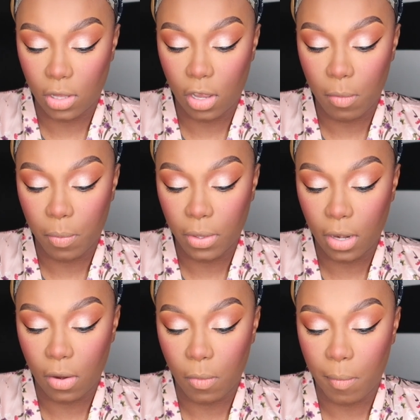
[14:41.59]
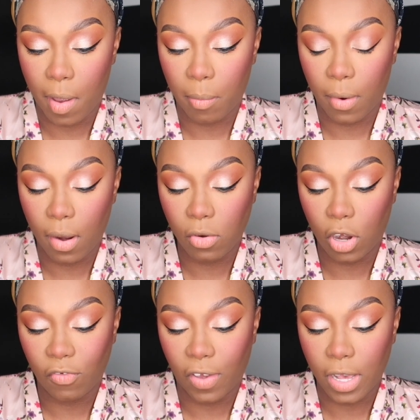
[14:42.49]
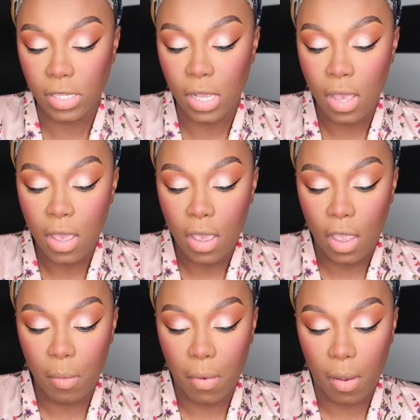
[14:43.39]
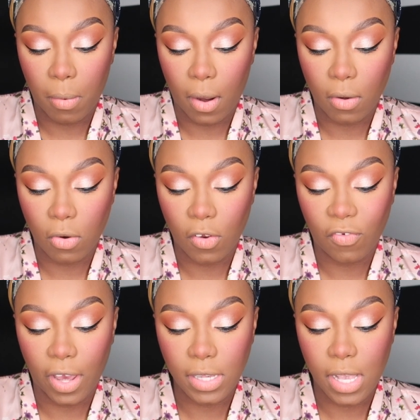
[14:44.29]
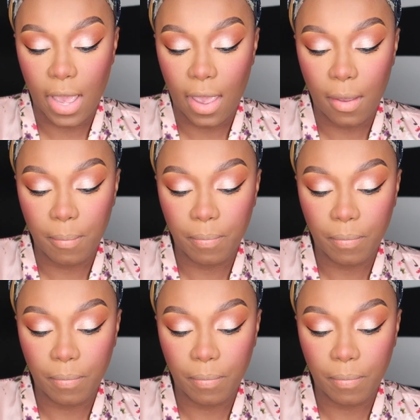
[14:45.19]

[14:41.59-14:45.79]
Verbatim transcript: I think I'm gonna put that on with my brown North Face and my brown North Face hat.